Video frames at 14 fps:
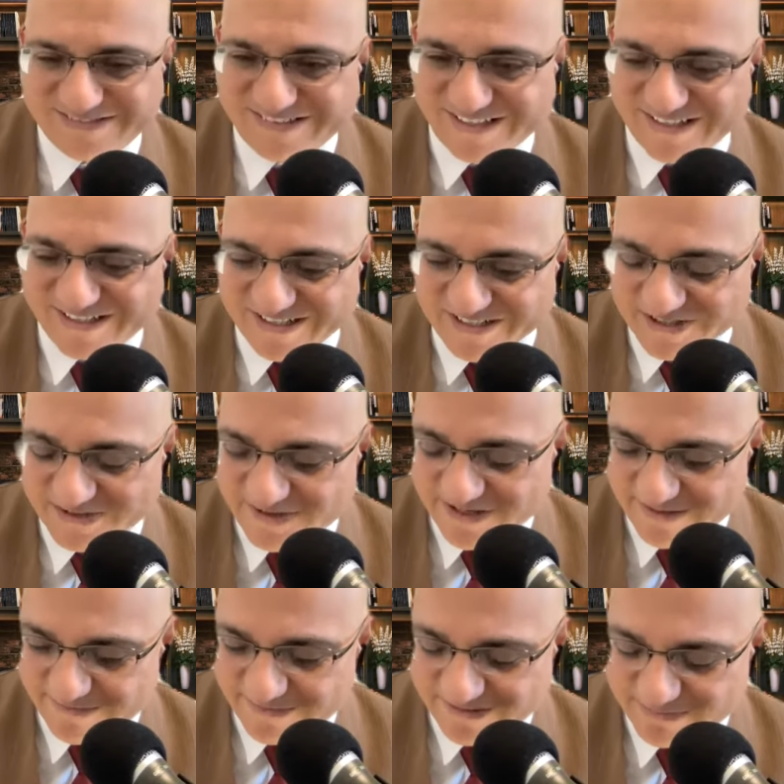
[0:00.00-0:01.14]
And, I
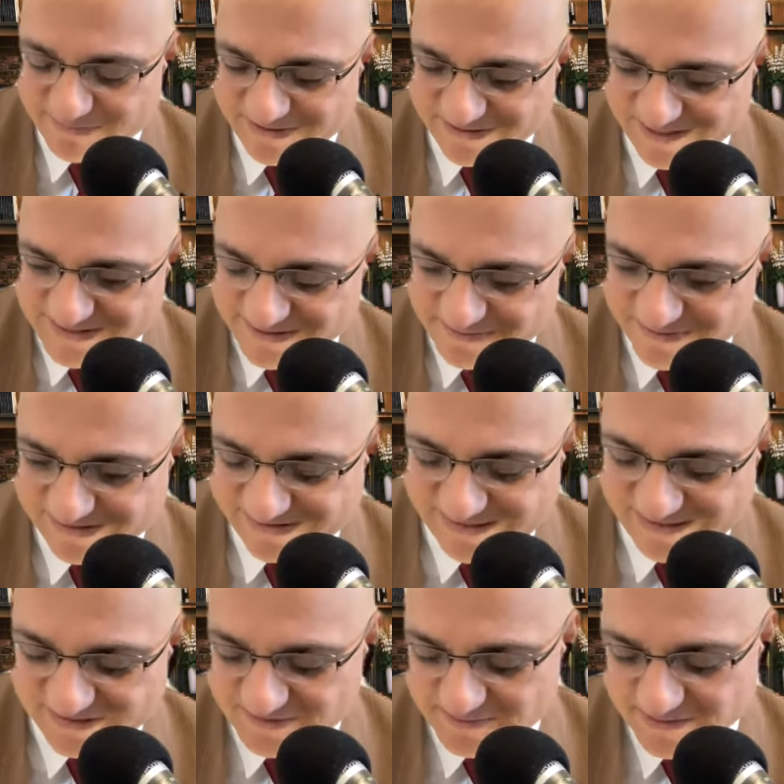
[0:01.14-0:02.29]
have a deep connection with
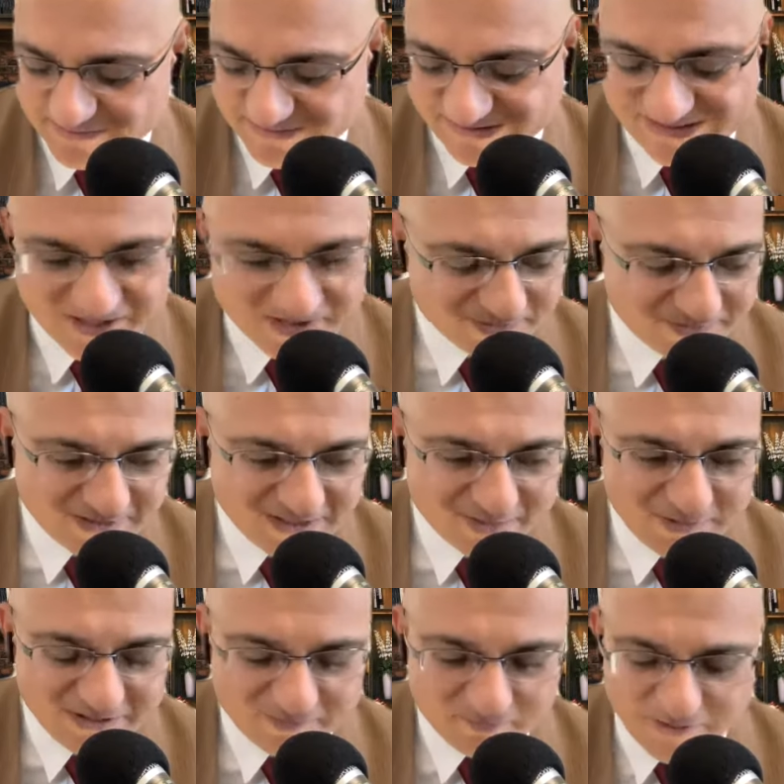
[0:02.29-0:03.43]
Italians. We have an Italian in the
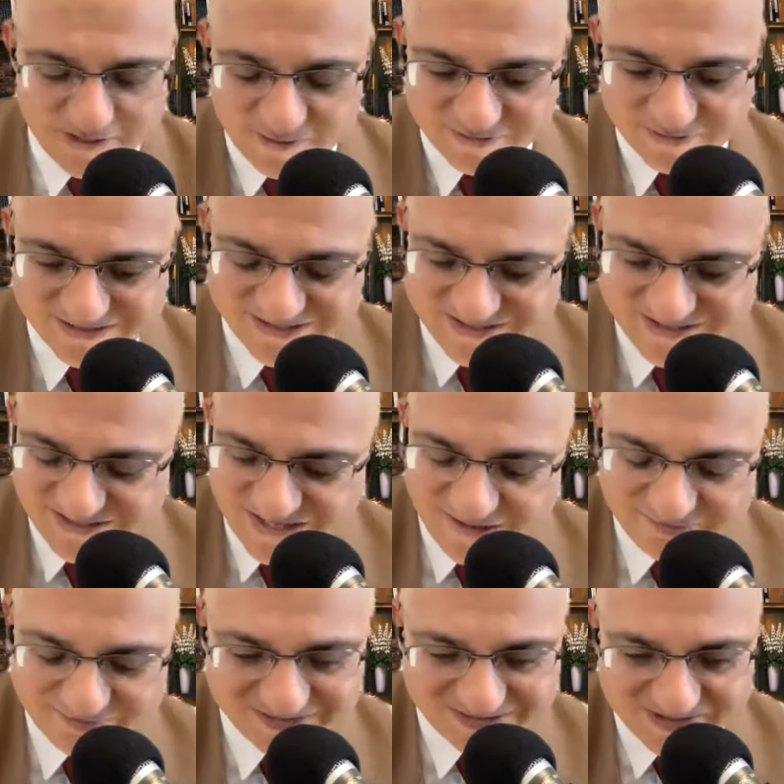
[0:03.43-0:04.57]
family, and my heart is
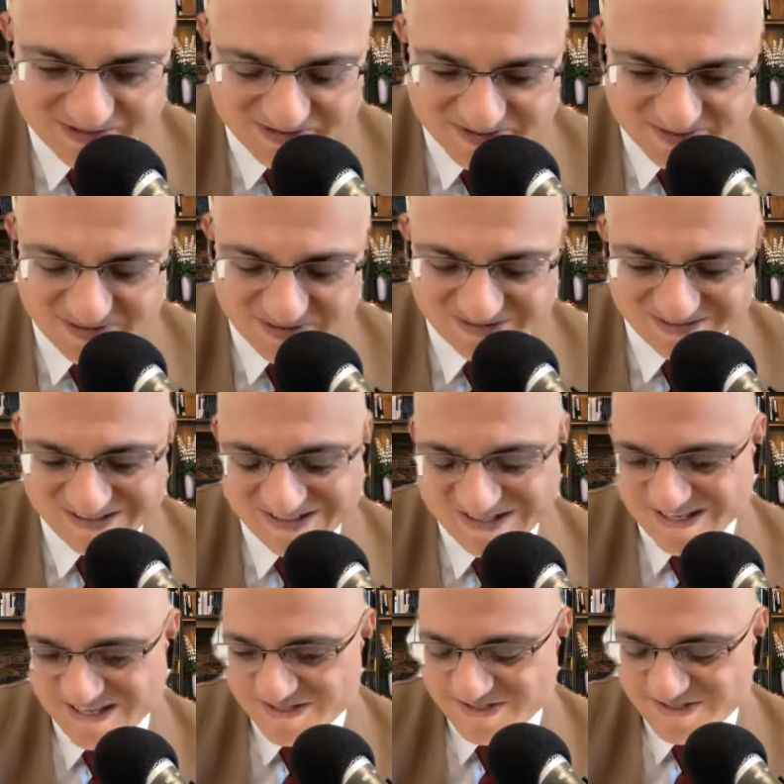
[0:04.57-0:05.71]
half Italian as well.
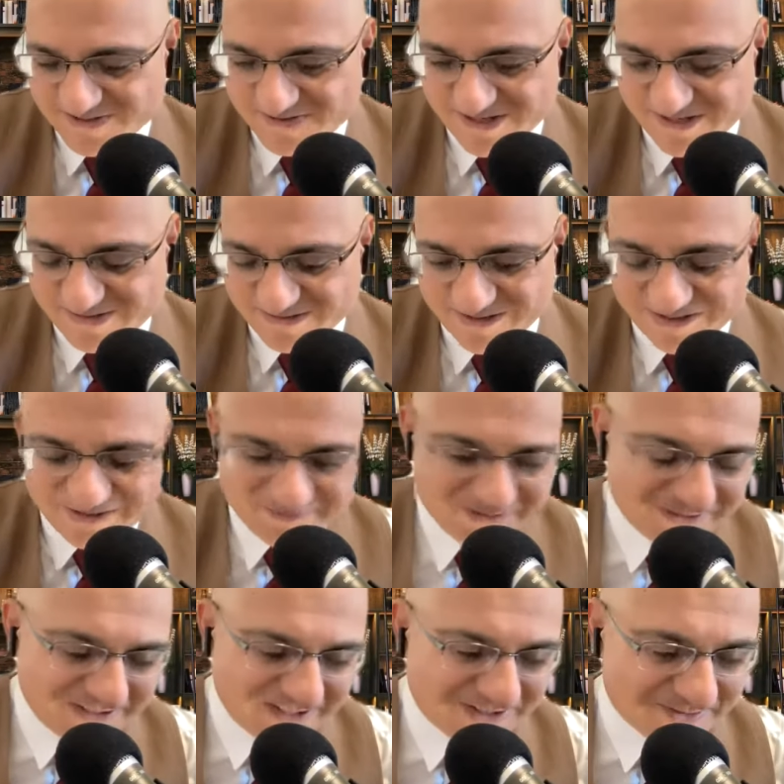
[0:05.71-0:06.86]
So I have a lot of
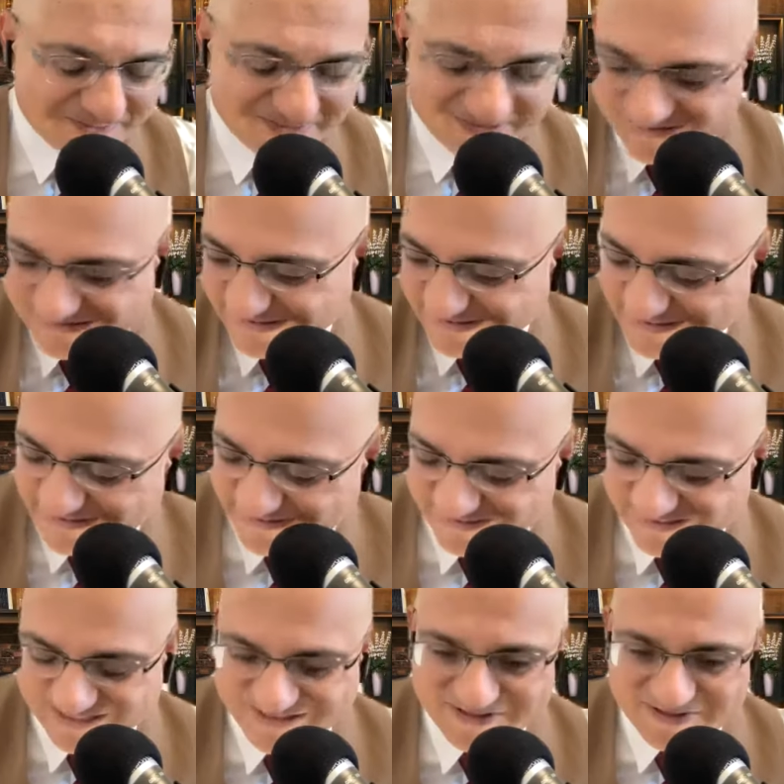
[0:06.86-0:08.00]
connection with Italy and all
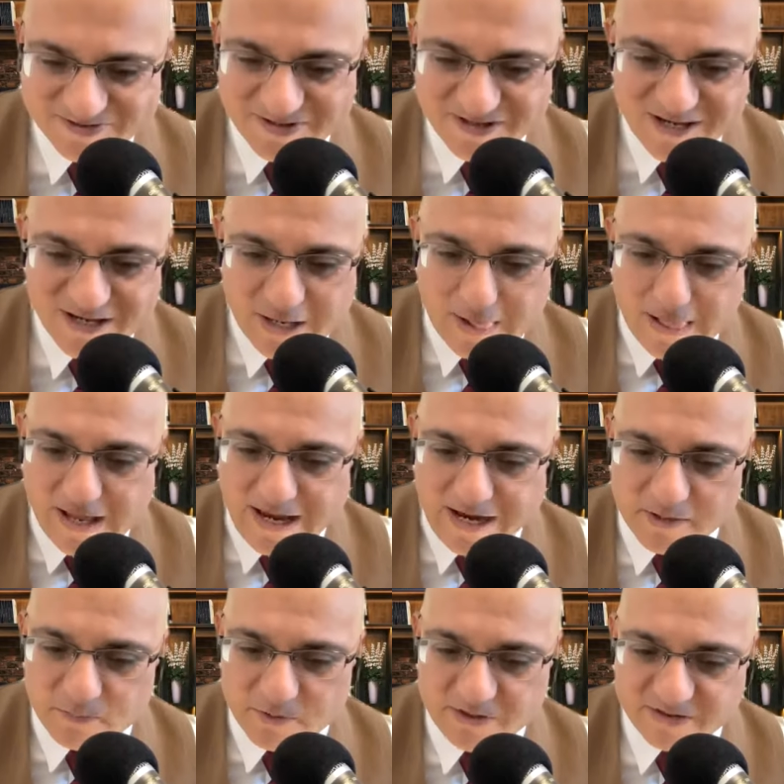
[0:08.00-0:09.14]
that.
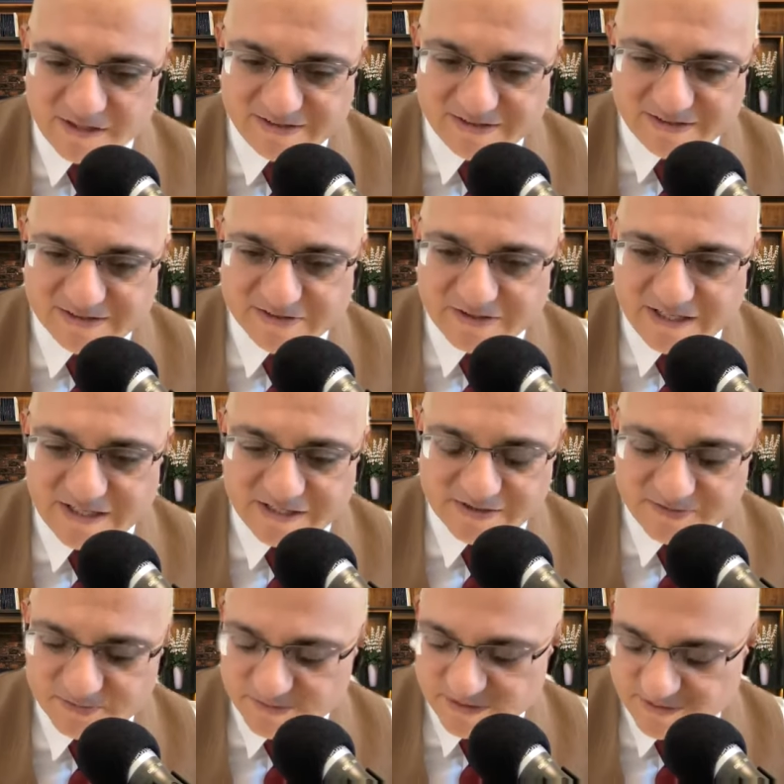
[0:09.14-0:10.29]
And we connected again
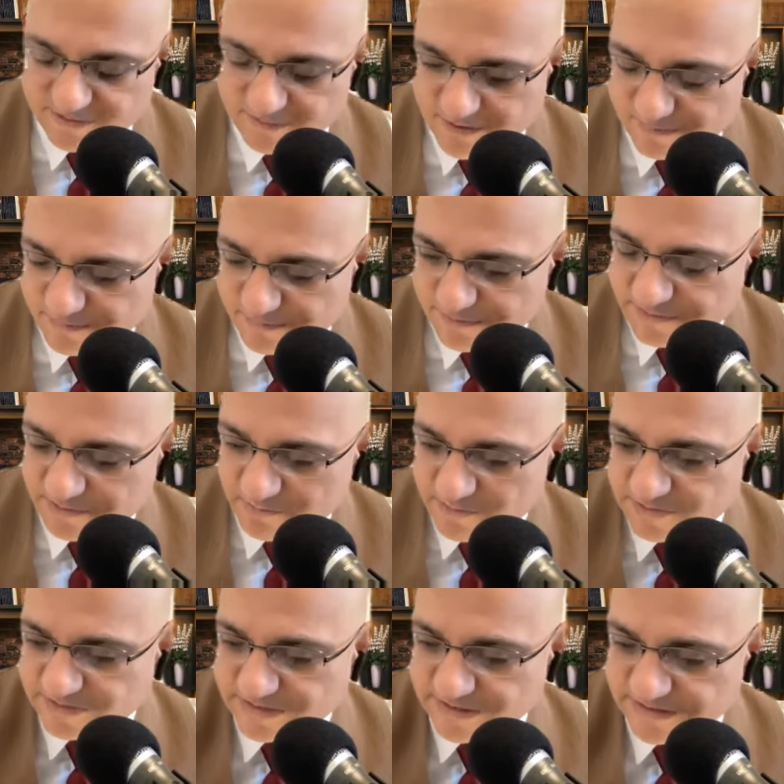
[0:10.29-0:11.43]
to an incredible
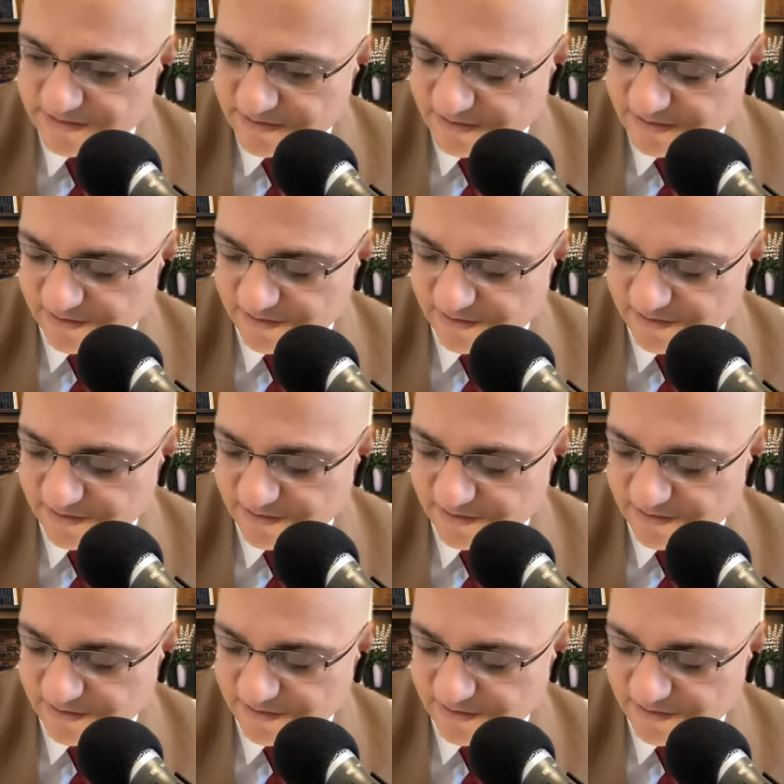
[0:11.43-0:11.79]
community